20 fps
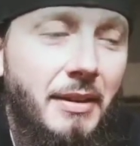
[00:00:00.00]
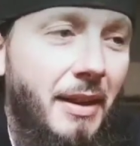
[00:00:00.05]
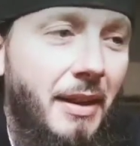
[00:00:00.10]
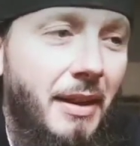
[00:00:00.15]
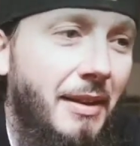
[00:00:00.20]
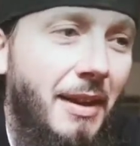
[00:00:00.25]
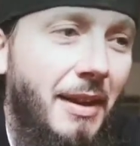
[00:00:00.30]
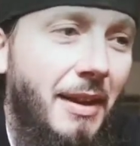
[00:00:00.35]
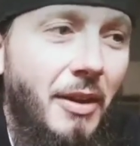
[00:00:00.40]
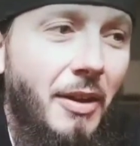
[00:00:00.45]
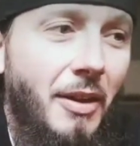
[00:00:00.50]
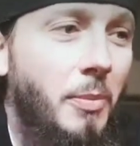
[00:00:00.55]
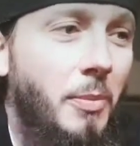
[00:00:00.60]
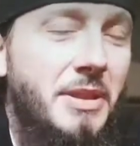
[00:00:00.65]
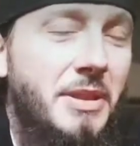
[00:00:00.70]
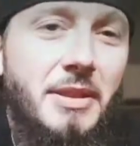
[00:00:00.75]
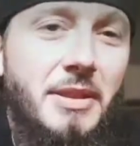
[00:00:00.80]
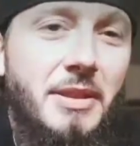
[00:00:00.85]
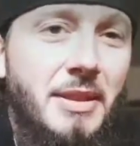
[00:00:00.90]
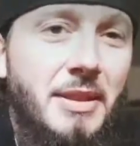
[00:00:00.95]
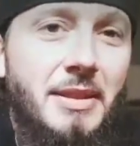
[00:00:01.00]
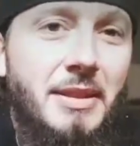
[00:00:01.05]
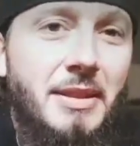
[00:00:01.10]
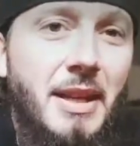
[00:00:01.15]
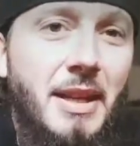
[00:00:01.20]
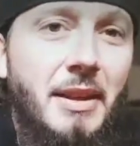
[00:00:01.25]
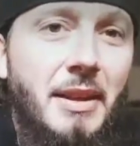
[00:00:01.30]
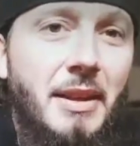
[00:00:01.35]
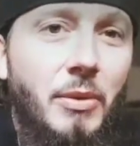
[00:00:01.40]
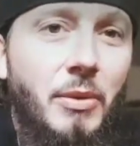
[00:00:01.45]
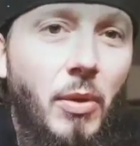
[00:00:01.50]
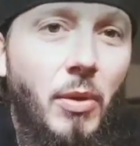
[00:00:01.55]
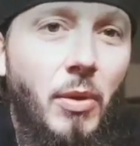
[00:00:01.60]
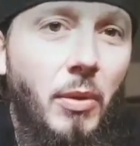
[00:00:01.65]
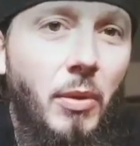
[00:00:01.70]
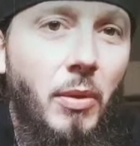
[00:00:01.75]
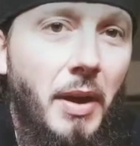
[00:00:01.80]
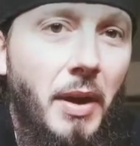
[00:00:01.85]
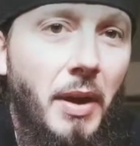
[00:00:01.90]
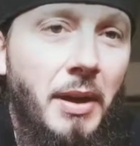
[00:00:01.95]
I, I hope this doesn't get taken the
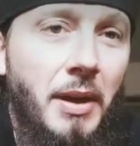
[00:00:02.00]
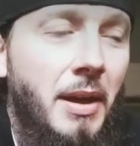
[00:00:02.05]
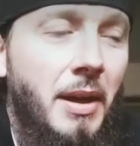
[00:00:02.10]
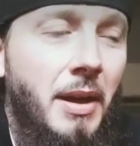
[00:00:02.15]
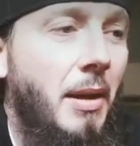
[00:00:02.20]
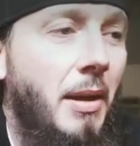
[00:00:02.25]
wrong way,